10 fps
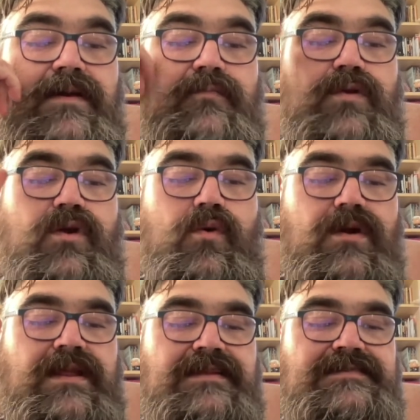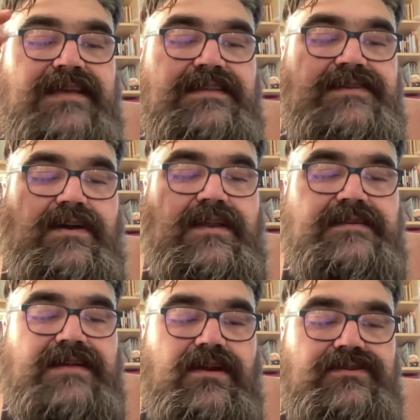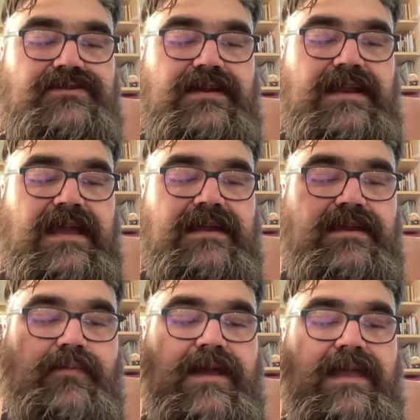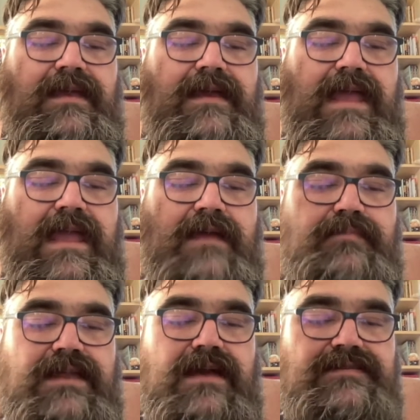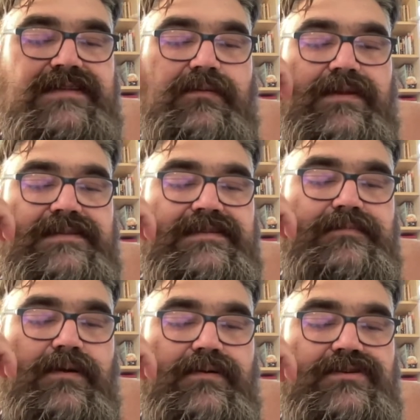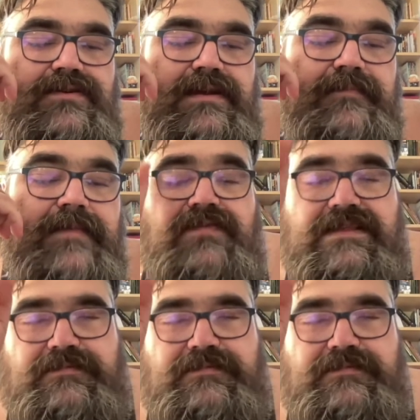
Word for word: Recordings, it's on A Terror Street and Agony Way, and Bukowski Reads His Poetry. This